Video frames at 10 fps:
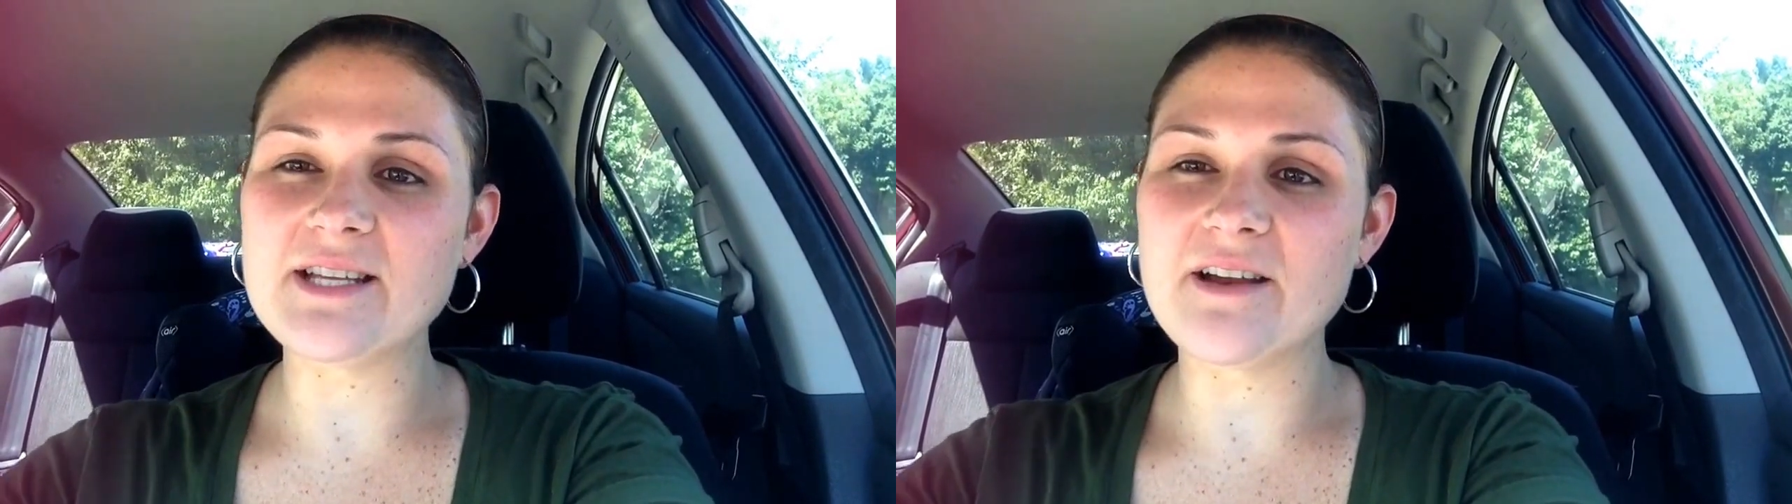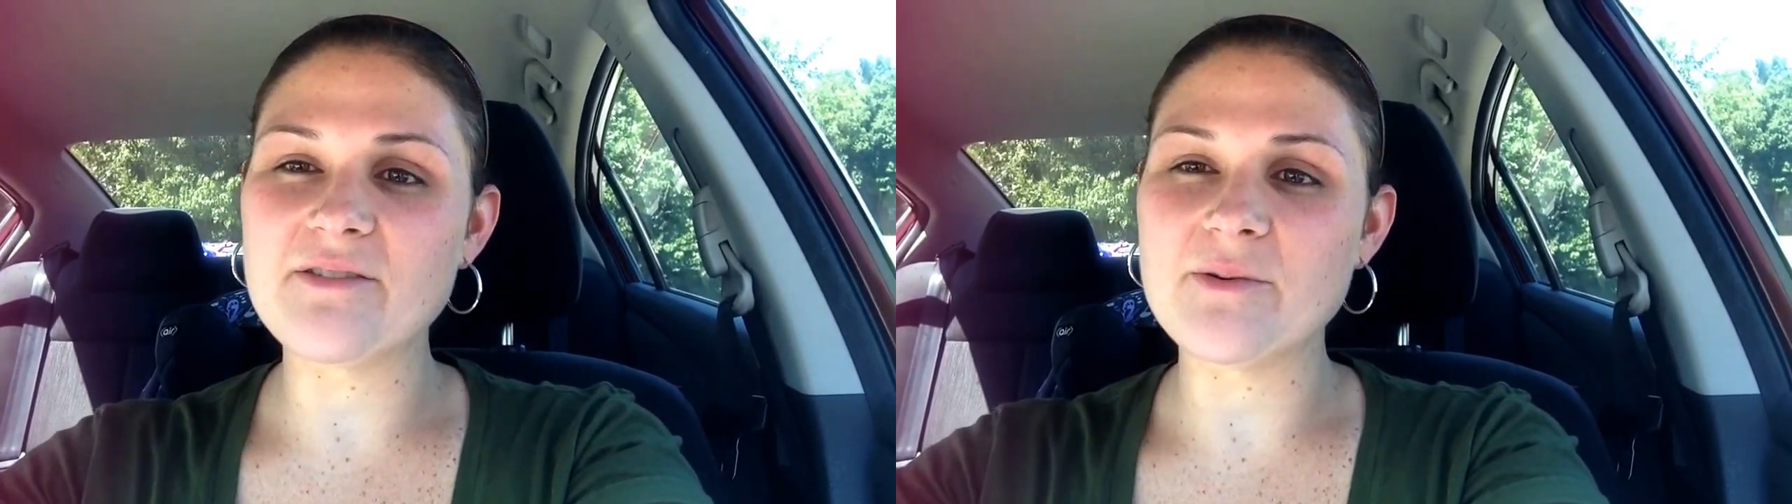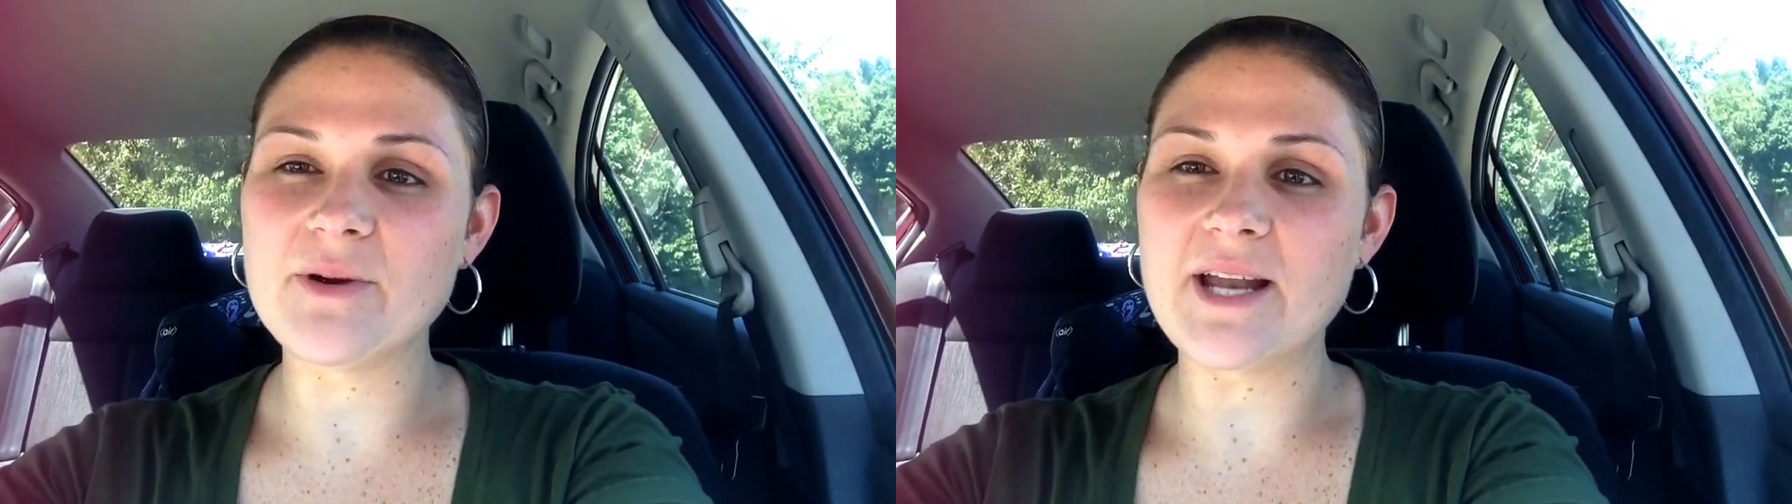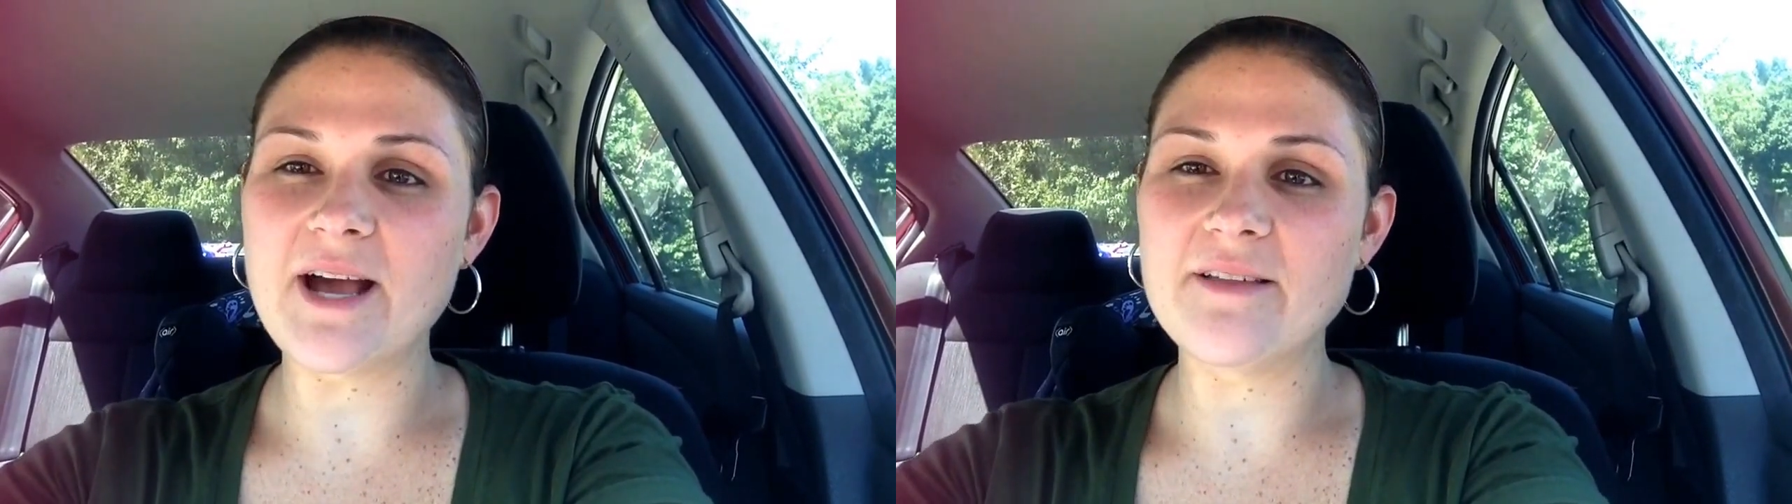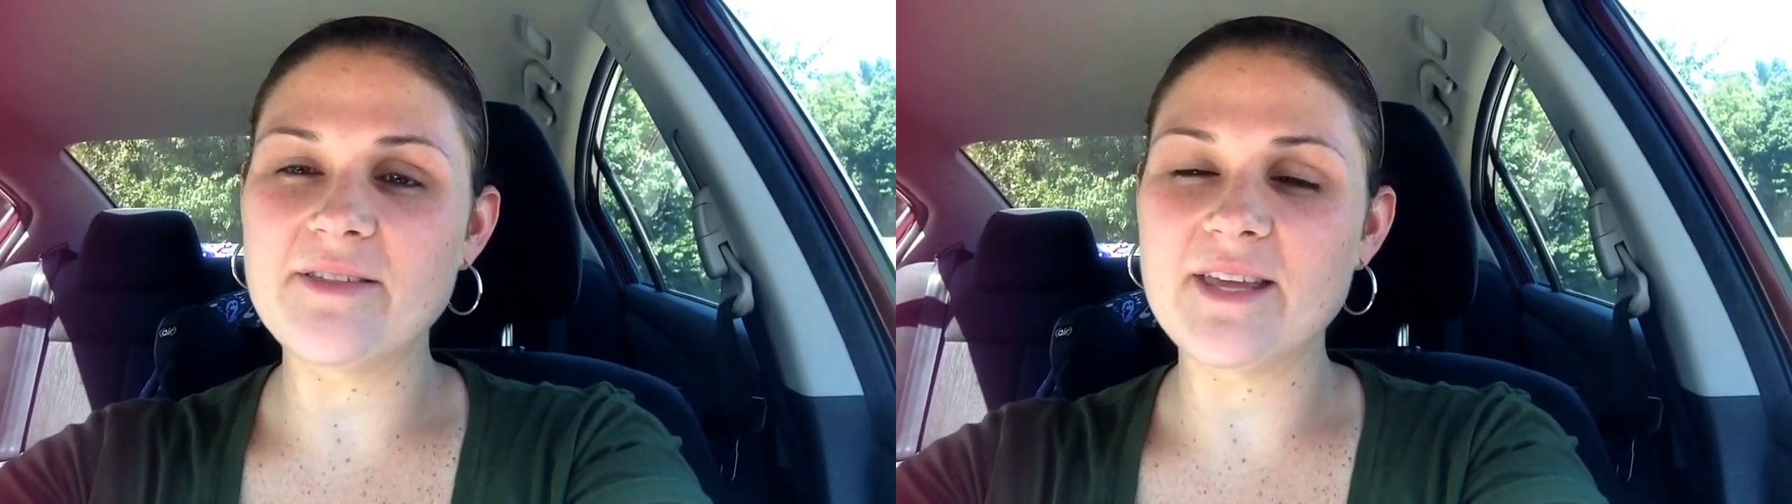to everyone
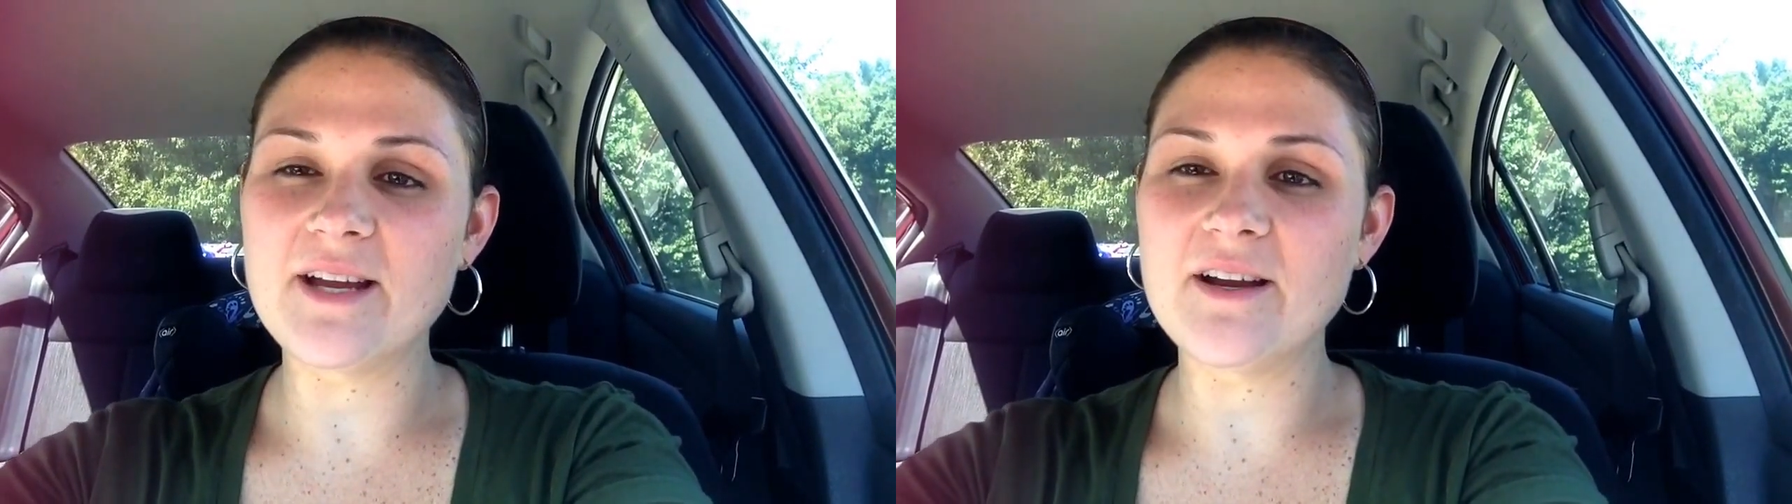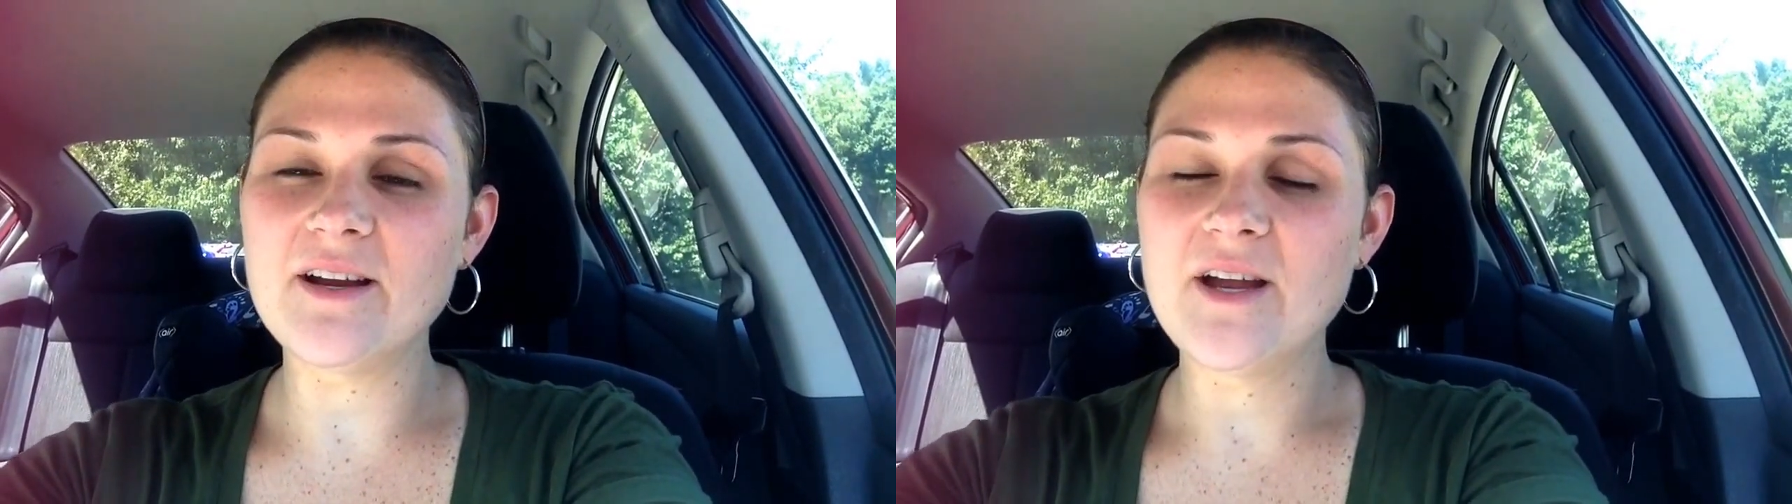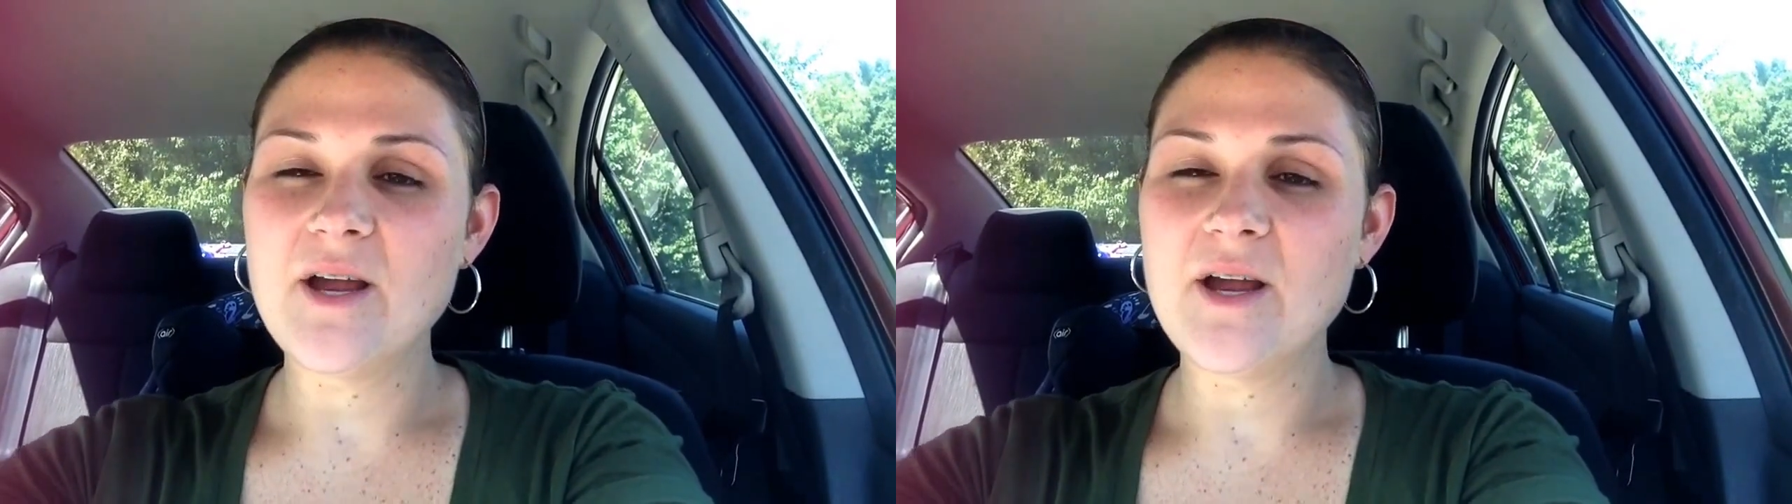out there.